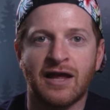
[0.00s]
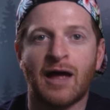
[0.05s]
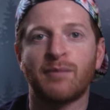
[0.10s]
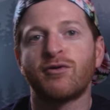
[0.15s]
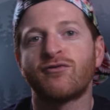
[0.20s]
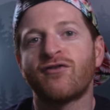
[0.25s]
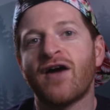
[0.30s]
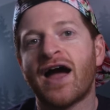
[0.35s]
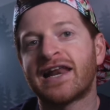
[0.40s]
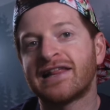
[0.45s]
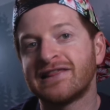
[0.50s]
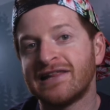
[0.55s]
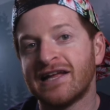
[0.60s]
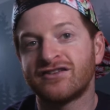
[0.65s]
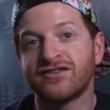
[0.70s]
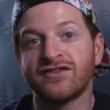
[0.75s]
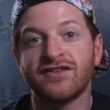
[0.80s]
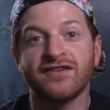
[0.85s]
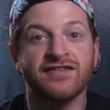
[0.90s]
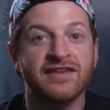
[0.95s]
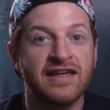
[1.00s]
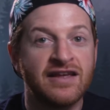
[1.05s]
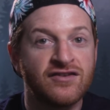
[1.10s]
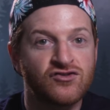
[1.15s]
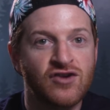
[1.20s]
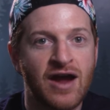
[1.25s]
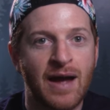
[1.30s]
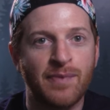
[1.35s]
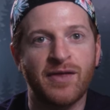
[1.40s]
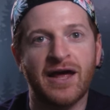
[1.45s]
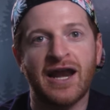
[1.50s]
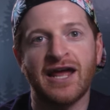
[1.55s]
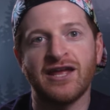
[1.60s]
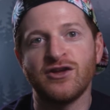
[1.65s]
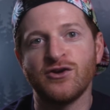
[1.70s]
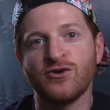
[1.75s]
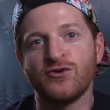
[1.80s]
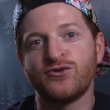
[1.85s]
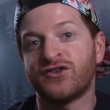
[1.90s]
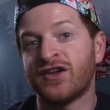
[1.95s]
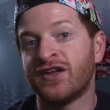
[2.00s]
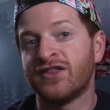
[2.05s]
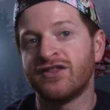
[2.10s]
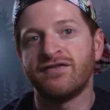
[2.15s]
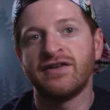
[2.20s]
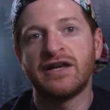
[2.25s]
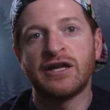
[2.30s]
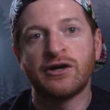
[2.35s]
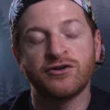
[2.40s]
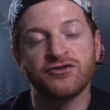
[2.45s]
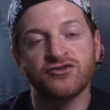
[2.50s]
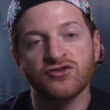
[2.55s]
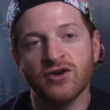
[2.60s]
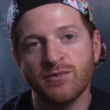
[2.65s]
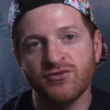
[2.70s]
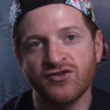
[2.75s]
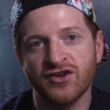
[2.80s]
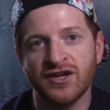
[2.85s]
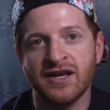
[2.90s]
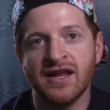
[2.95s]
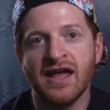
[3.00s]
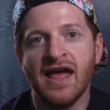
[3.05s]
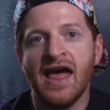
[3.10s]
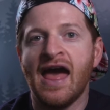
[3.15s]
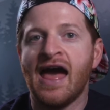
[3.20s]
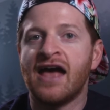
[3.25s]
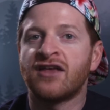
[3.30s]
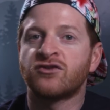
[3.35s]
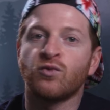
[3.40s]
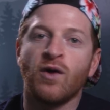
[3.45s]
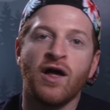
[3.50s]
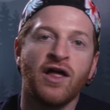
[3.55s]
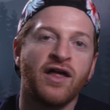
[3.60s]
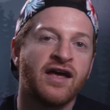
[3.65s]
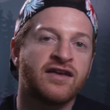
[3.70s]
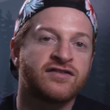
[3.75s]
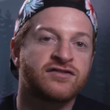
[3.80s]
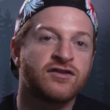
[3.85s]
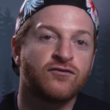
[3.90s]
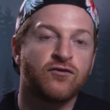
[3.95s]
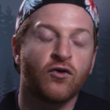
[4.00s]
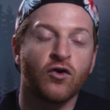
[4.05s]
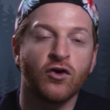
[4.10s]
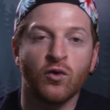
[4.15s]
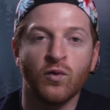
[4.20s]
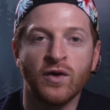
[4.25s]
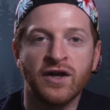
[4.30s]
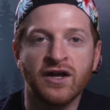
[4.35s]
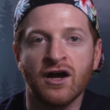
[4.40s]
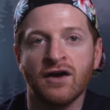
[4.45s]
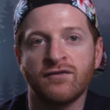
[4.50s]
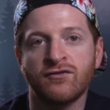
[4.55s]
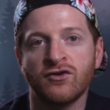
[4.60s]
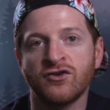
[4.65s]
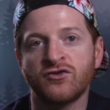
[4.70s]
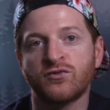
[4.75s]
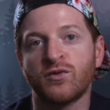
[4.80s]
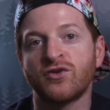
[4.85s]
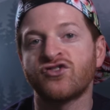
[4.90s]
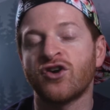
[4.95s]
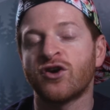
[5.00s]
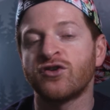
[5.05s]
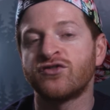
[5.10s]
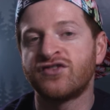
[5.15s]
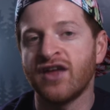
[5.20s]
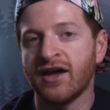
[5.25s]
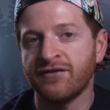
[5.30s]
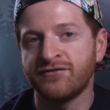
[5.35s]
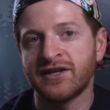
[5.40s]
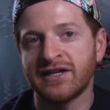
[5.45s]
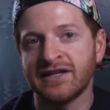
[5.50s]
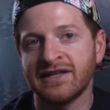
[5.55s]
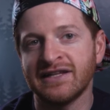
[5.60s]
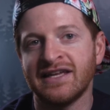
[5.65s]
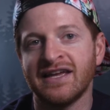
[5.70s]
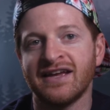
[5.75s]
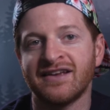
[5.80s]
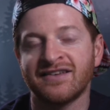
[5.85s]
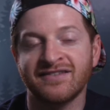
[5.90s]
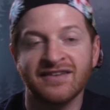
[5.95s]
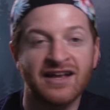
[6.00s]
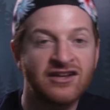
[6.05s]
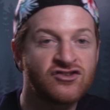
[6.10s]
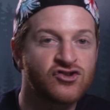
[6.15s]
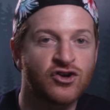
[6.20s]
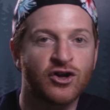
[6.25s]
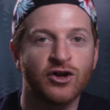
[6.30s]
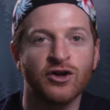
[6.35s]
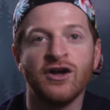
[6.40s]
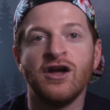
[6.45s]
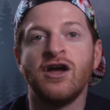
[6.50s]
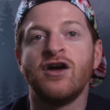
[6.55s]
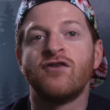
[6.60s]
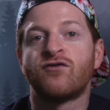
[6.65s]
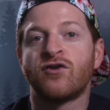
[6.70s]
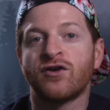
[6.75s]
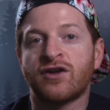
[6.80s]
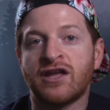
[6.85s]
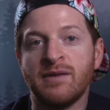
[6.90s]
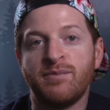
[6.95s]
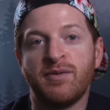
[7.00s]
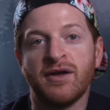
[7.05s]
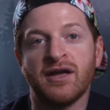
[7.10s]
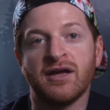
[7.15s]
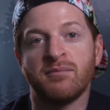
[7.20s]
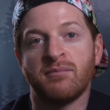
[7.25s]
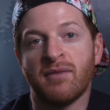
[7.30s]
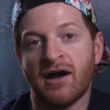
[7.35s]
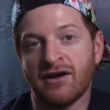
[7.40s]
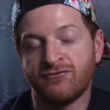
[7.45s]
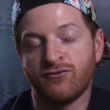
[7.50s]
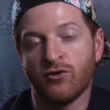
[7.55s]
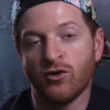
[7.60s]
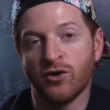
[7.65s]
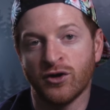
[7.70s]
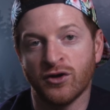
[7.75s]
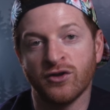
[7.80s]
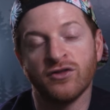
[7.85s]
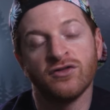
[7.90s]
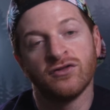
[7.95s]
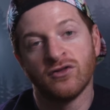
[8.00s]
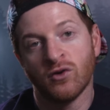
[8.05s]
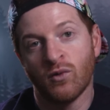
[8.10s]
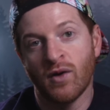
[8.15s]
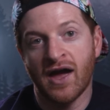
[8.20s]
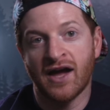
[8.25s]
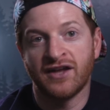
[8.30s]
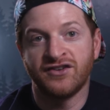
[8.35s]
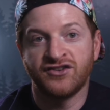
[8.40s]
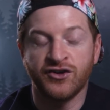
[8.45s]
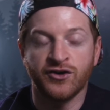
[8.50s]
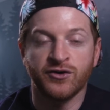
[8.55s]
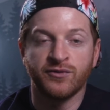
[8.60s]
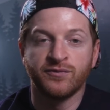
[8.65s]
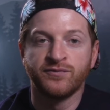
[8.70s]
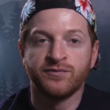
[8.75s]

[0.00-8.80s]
I'll provide a link to the ski strap that I use in the video description, as well as the foil wing covers, which are definitely essential for keeping my foil the way I do.